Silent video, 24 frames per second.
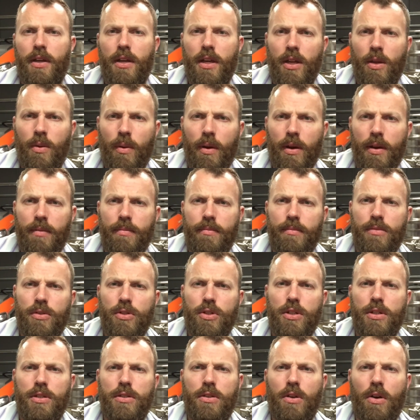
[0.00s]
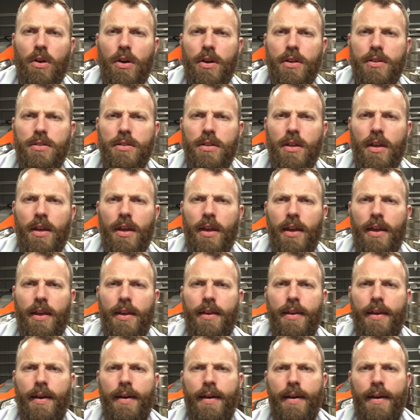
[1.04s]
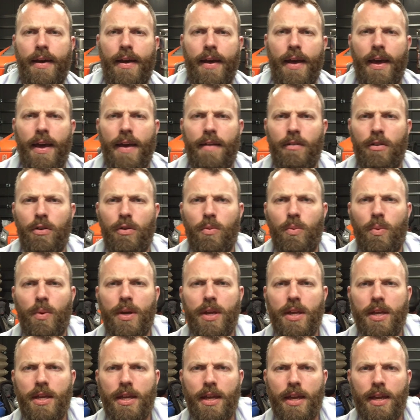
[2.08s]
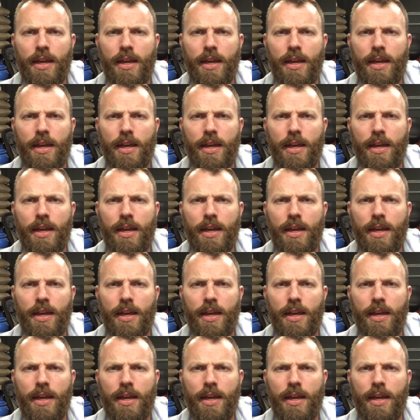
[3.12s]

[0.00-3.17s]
Anyway, cheers, guys, and have a good week,